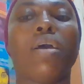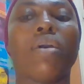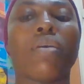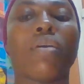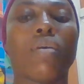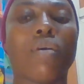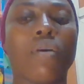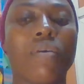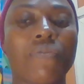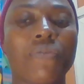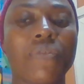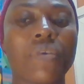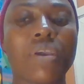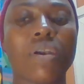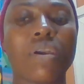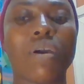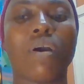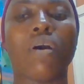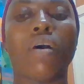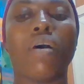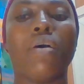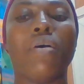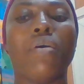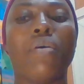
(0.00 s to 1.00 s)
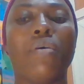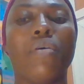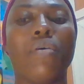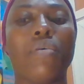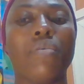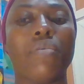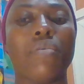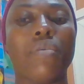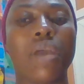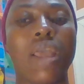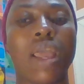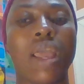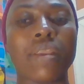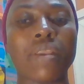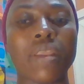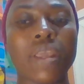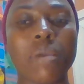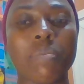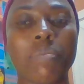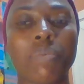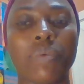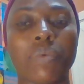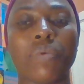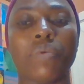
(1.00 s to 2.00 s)
configure,
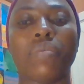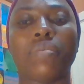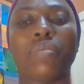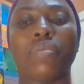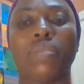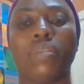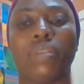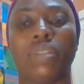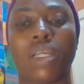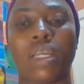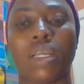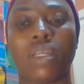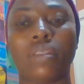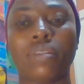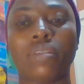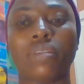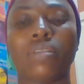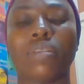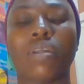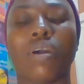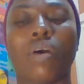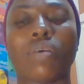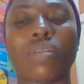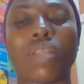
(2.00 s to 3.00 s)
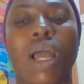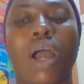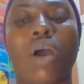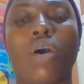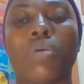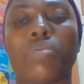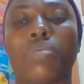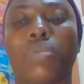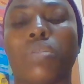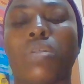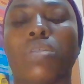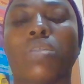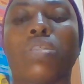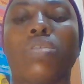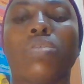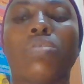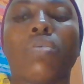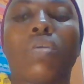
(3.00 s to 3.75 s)
enable, then other options.